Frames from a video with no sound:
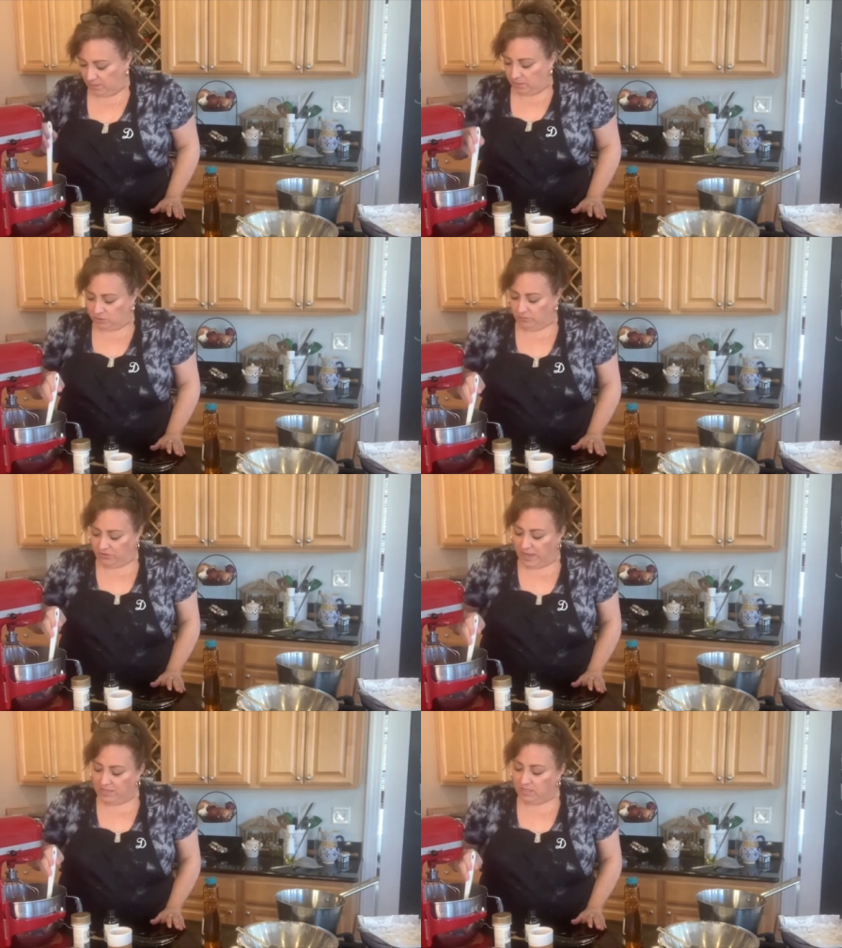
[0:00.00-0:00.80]
So if
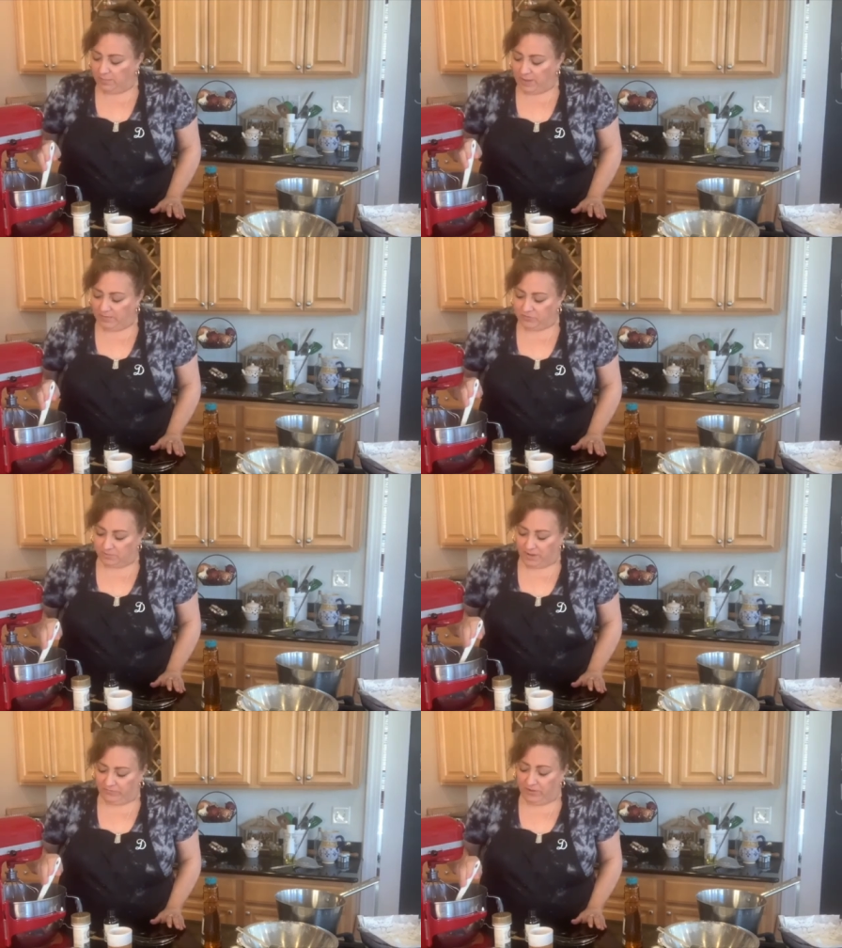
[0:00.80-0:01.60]
you end up after
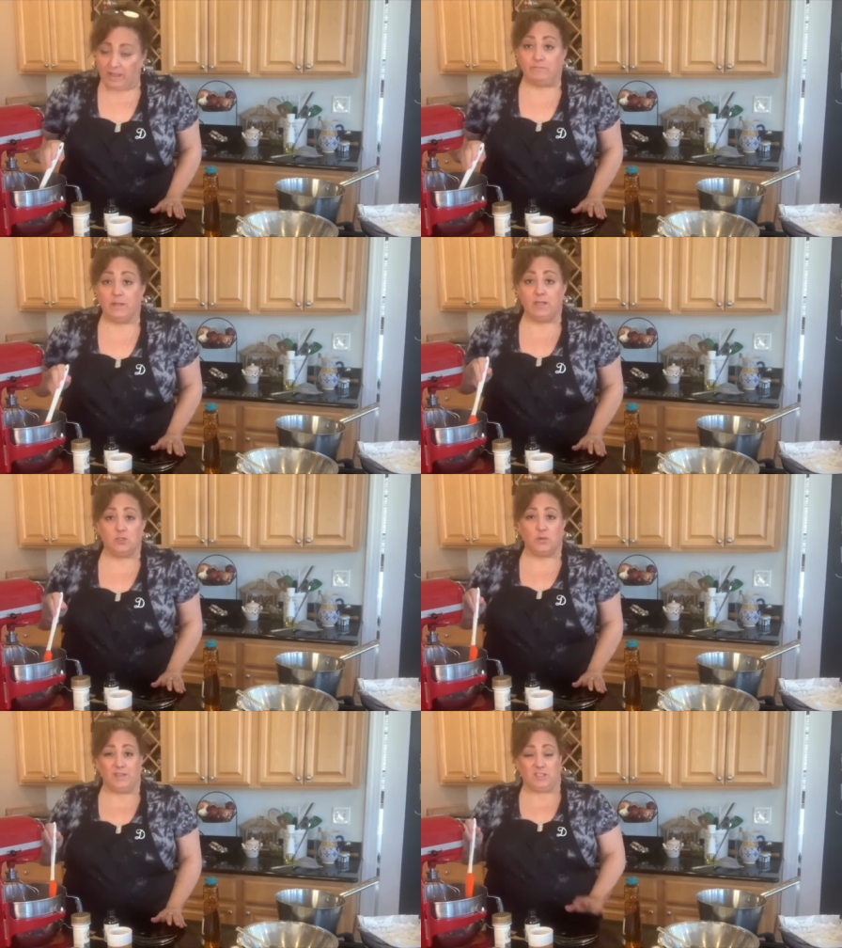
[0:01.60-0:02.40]
about 5
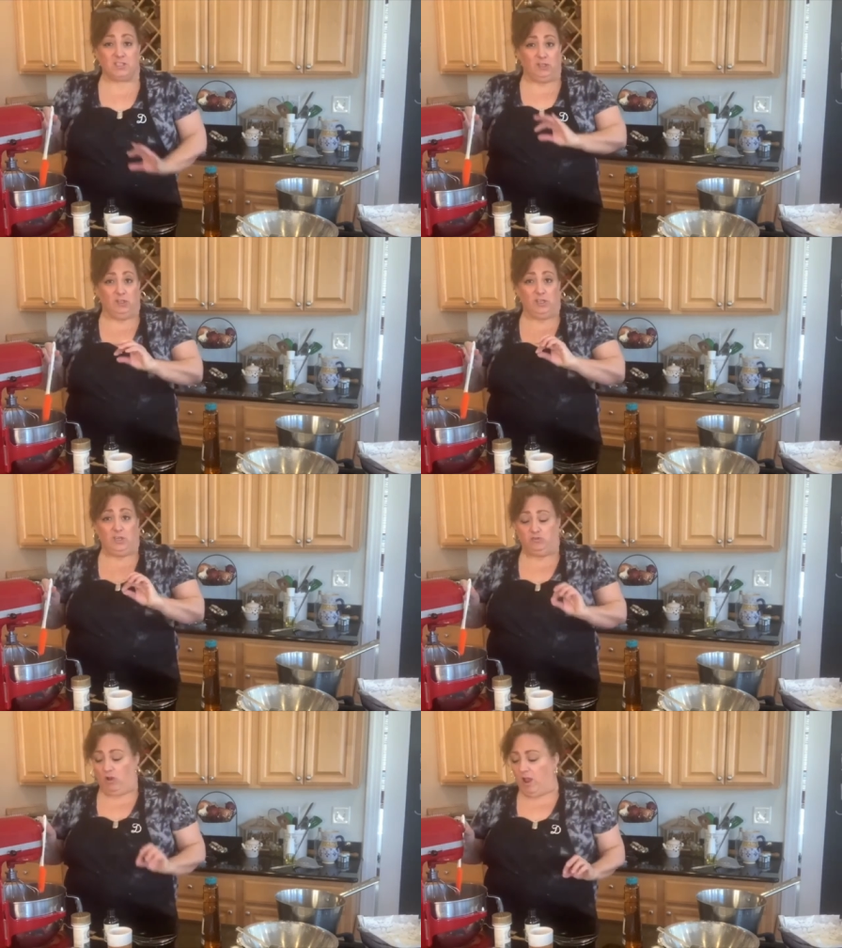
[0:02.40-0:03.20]
minutes with it still
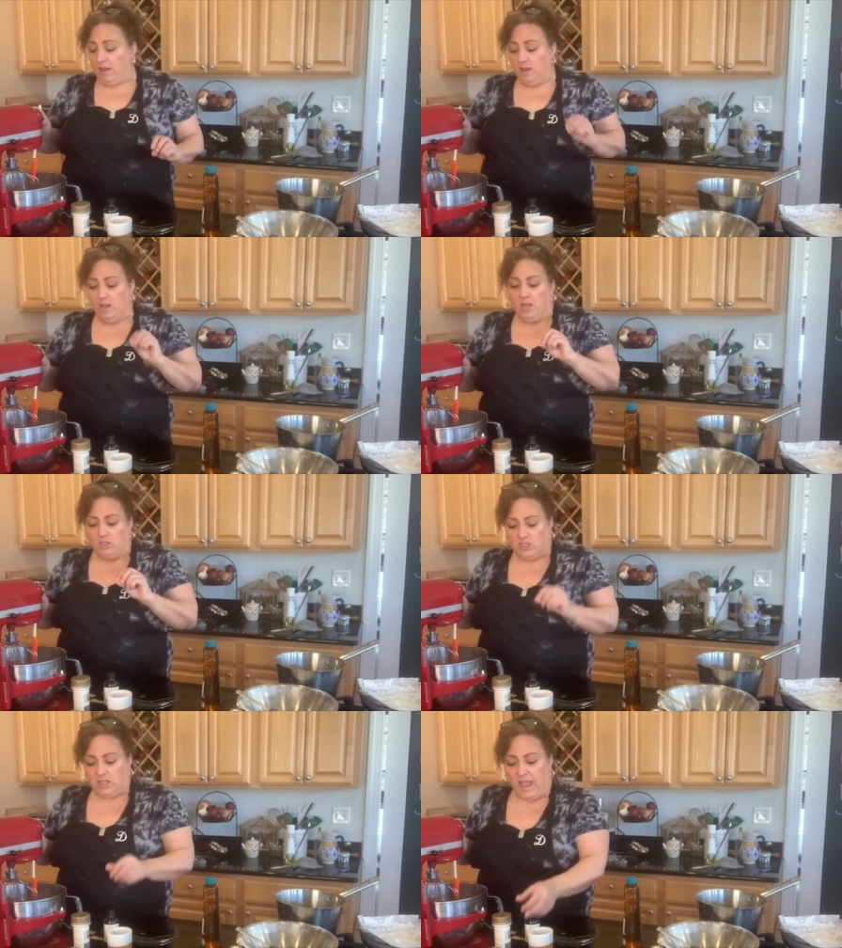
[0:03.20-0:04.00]
looking dry,
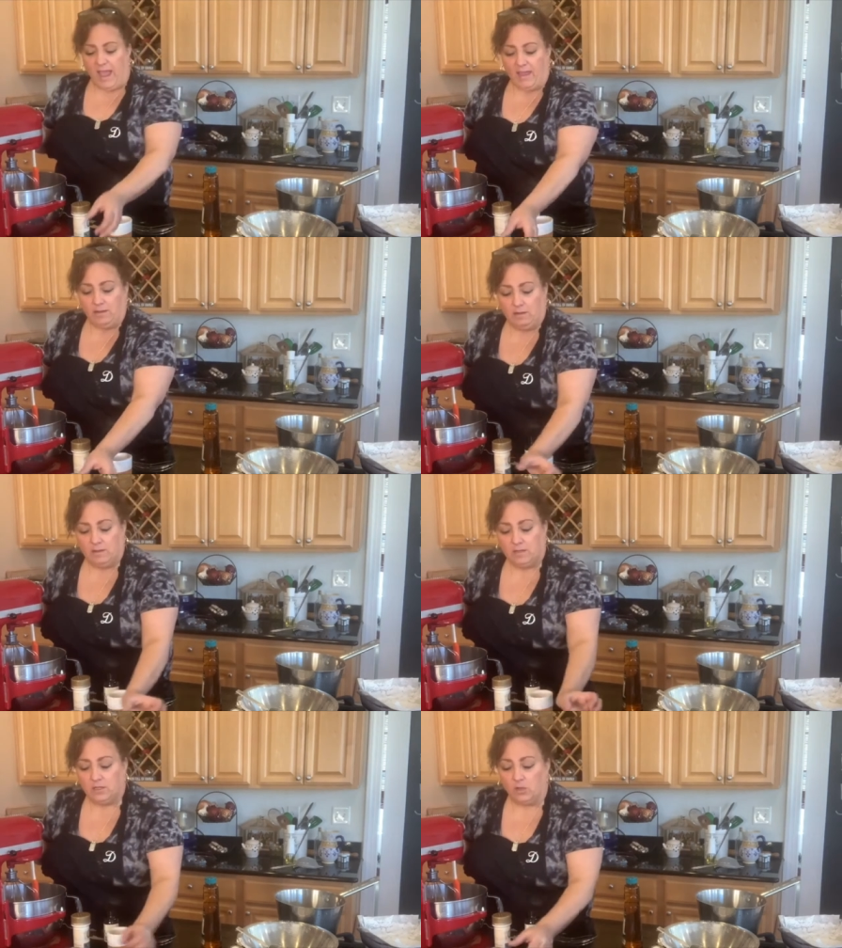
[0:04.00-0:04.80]
just add,
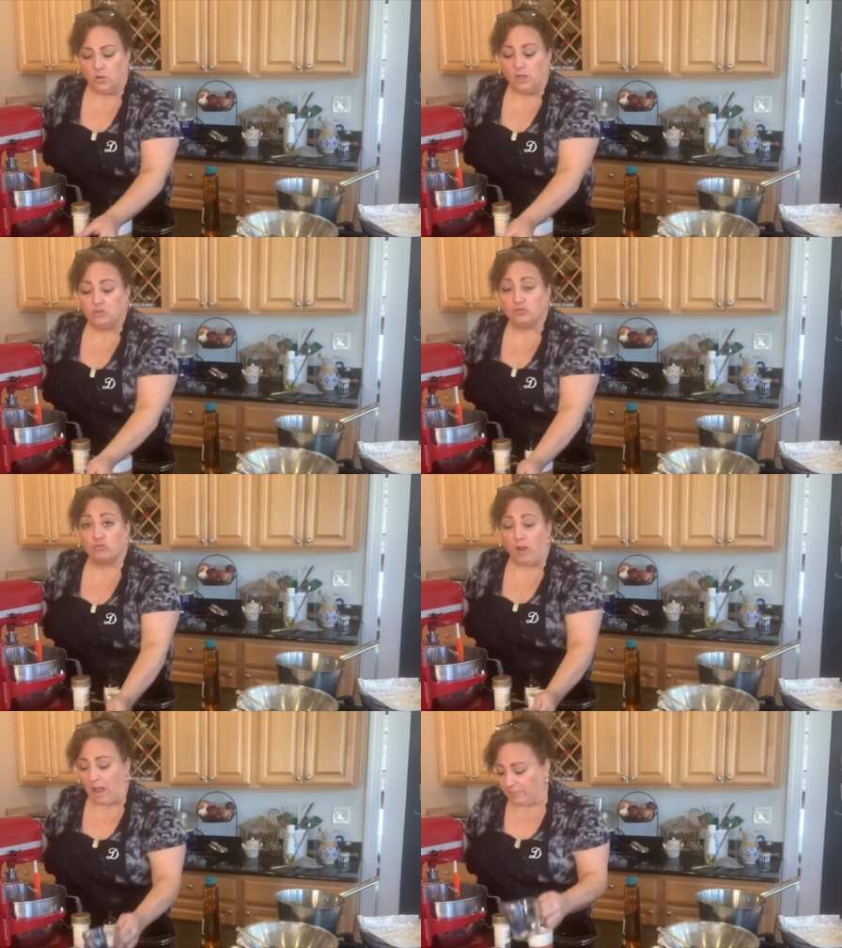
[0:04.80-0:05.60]
a
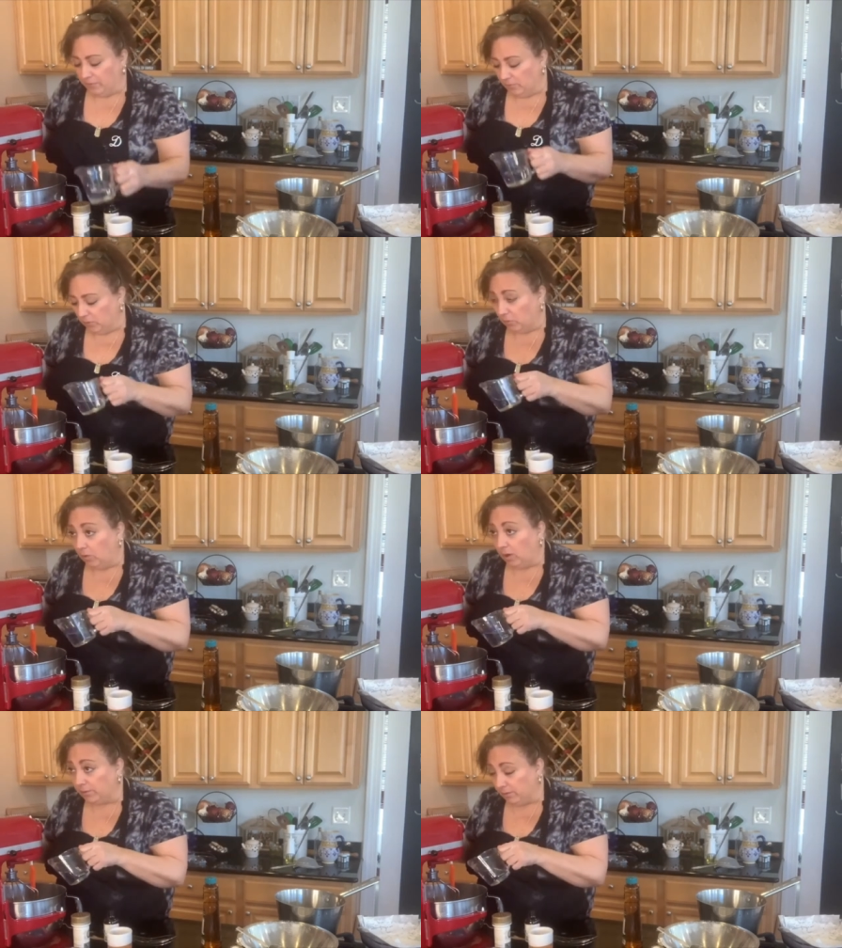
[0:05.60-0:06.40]
drop more
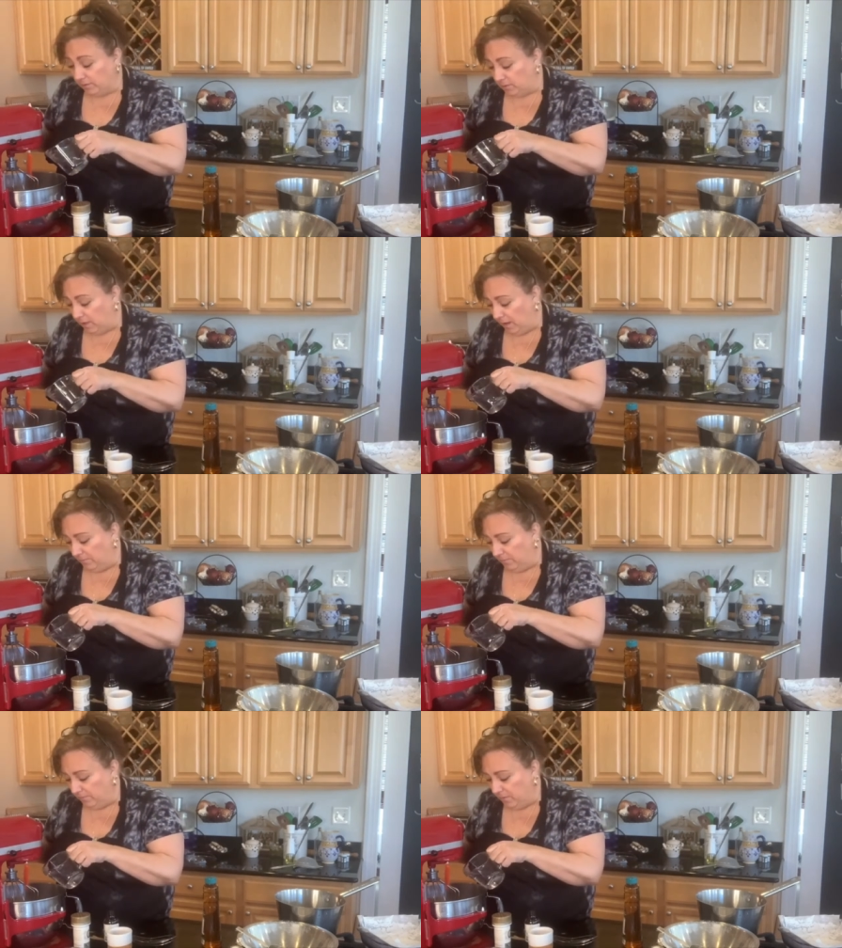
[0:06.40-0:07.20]
water on
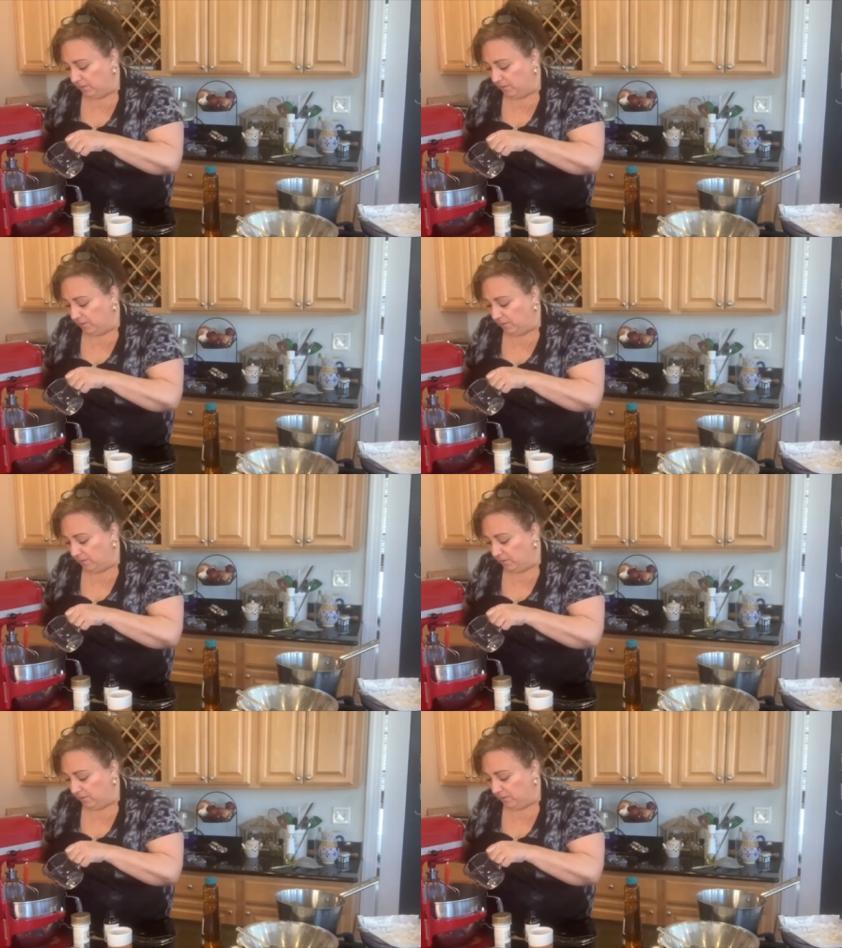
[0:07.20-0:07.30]
top,